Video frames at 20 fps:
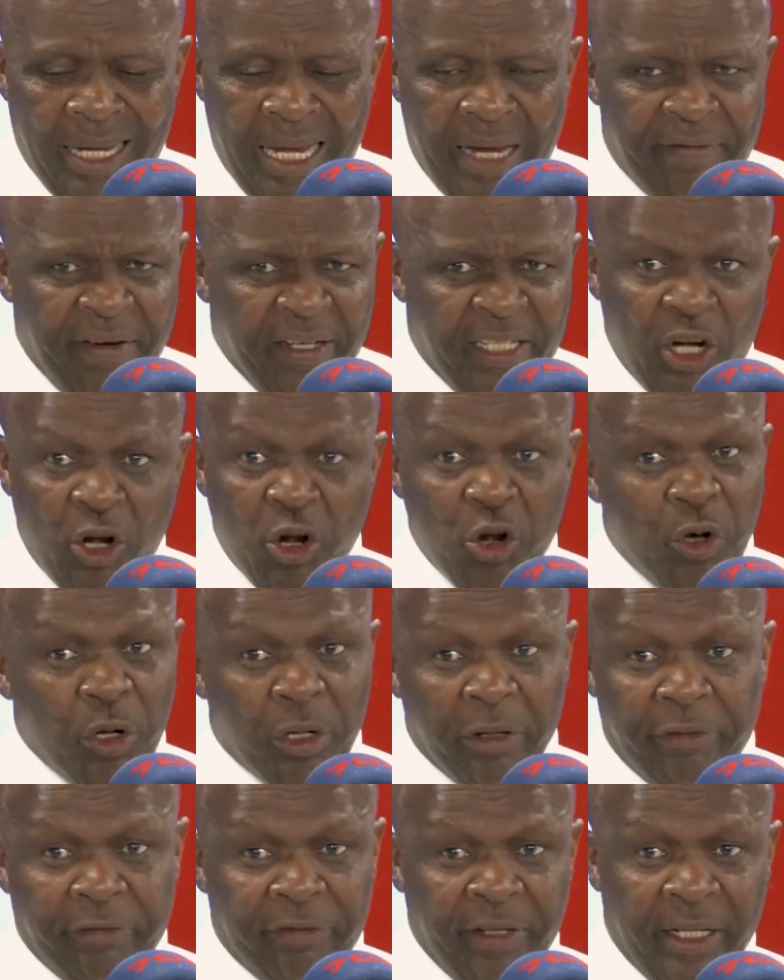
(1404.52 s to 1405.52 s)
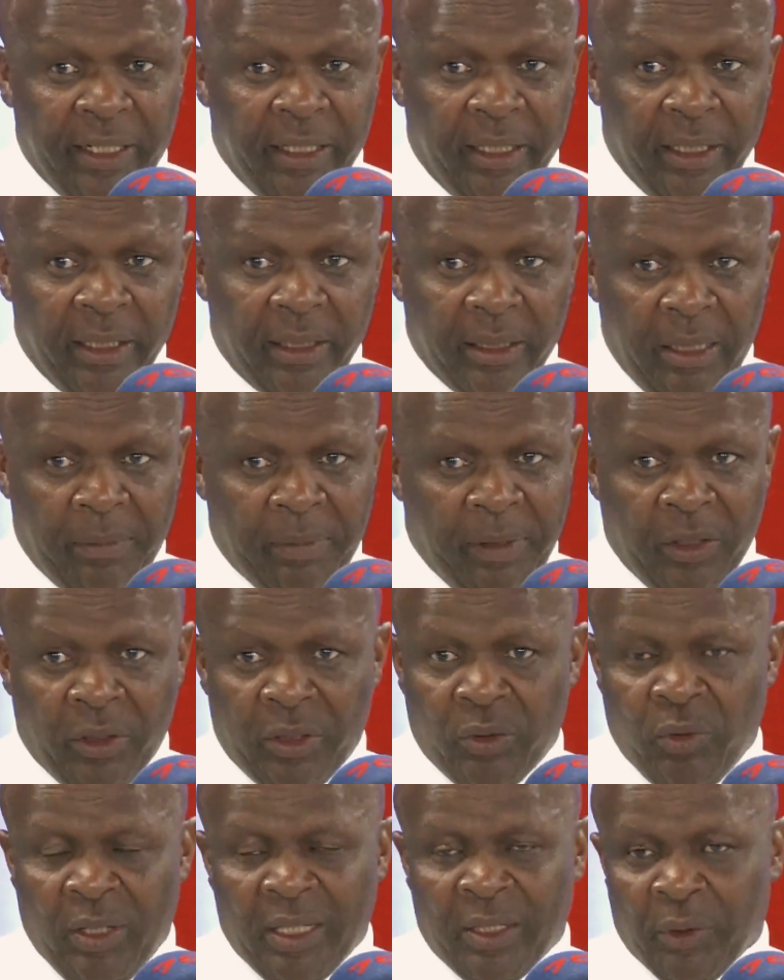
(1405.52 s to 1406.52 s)
gave us a lot of findings
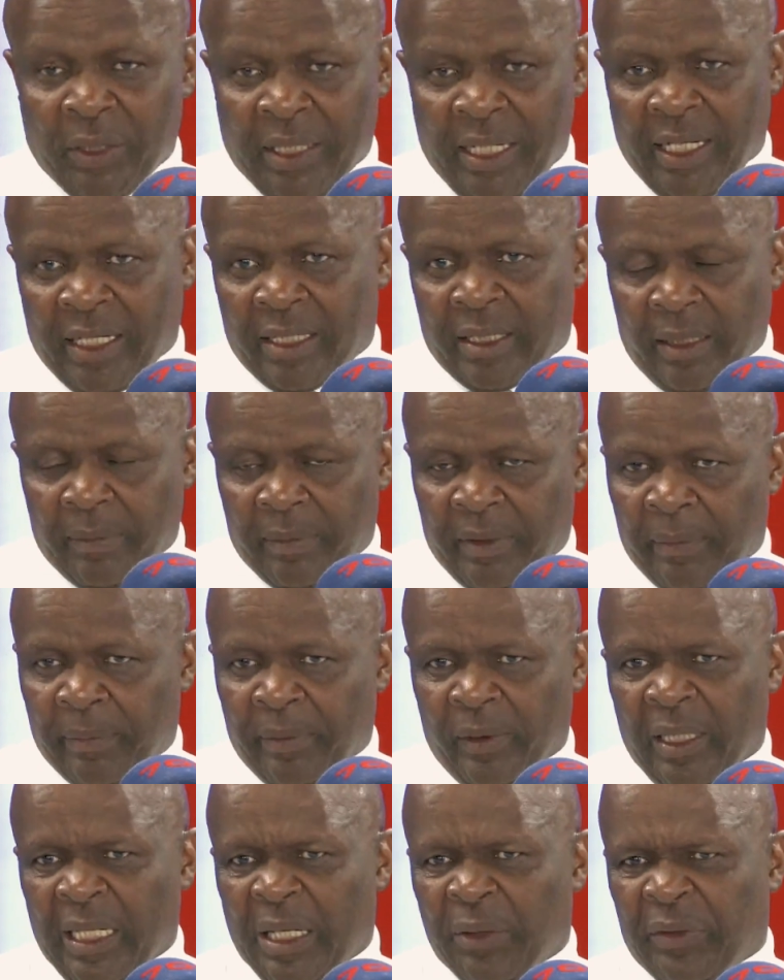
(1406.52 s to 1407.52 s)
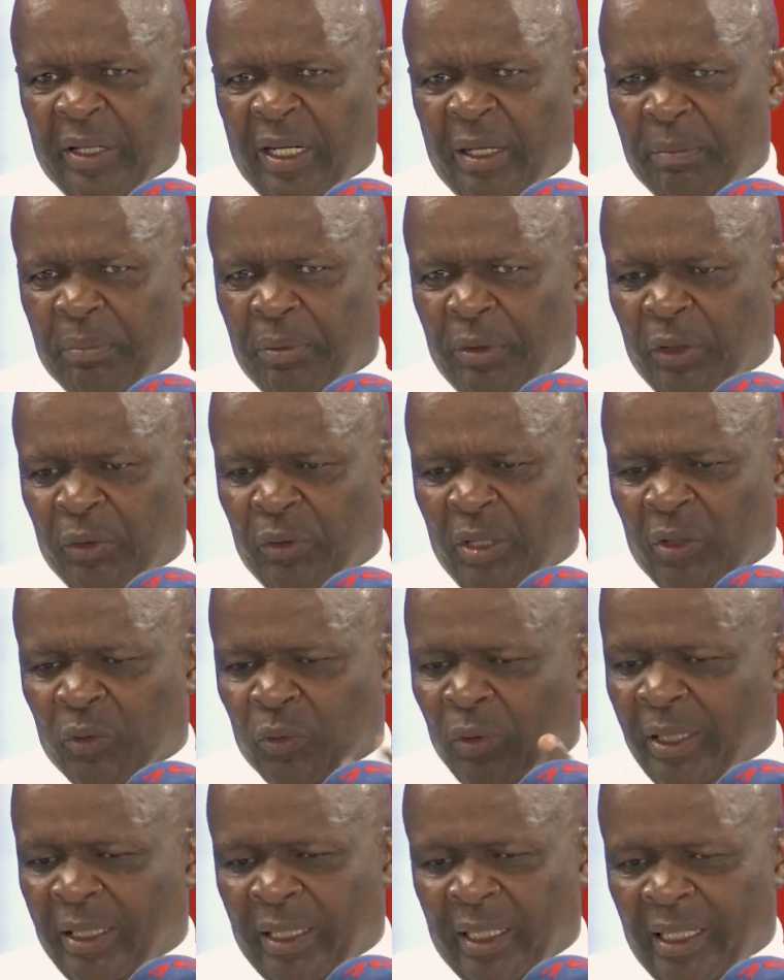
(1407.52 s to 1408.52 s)
about what was unacceptable, how that board
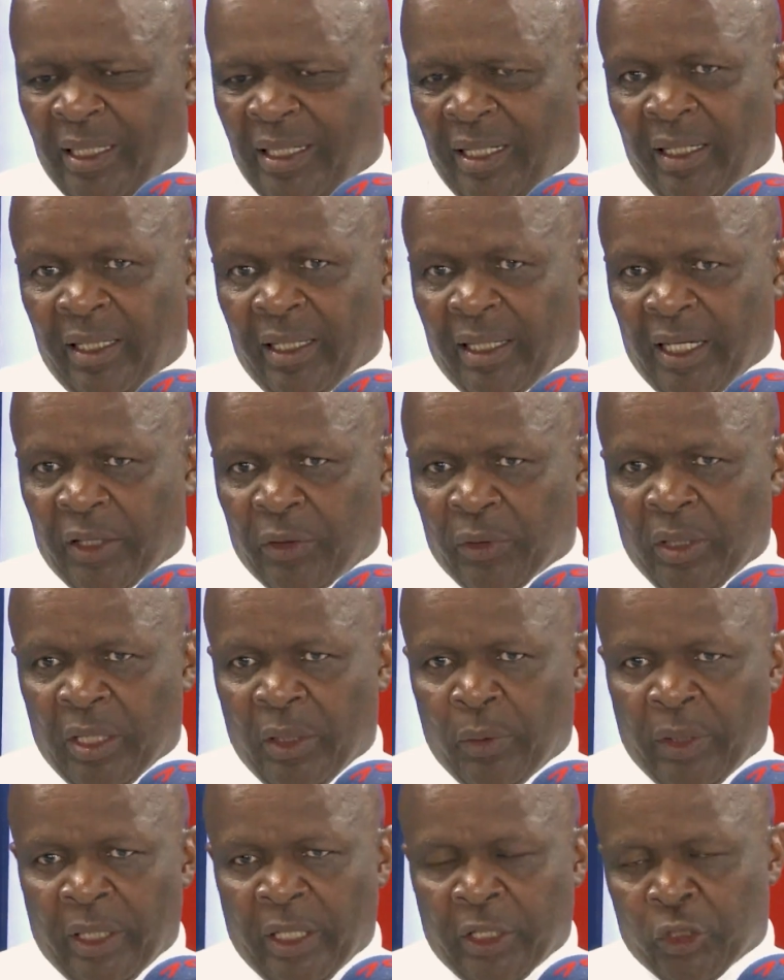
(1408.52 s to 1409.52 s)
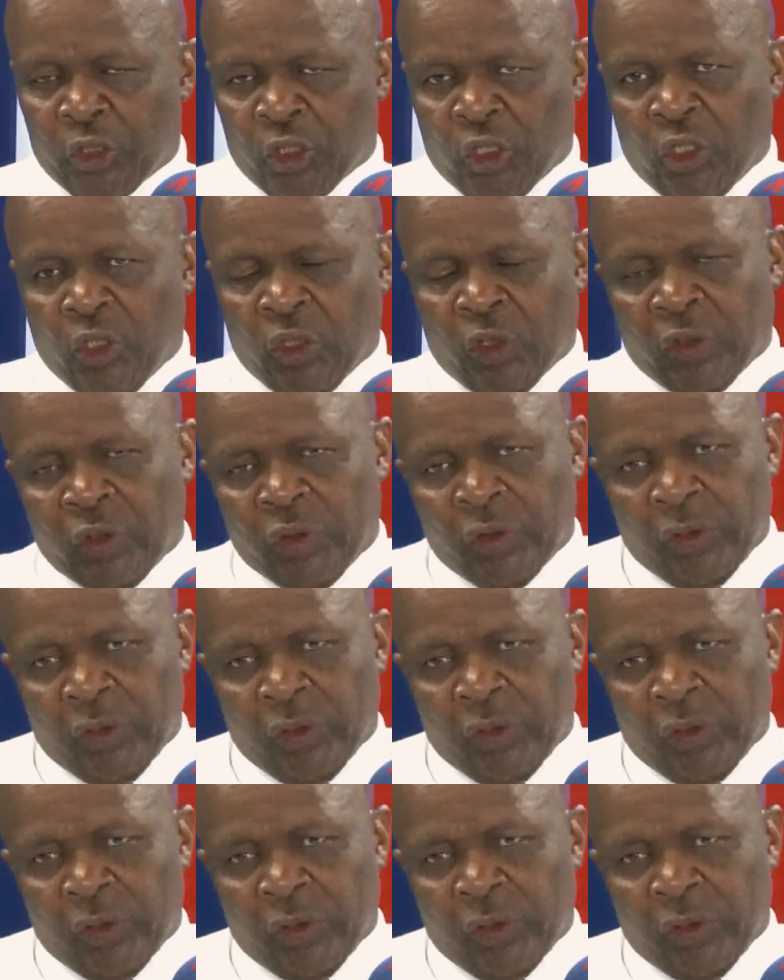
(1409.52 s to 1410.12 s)
was working in an irregular way, and so on.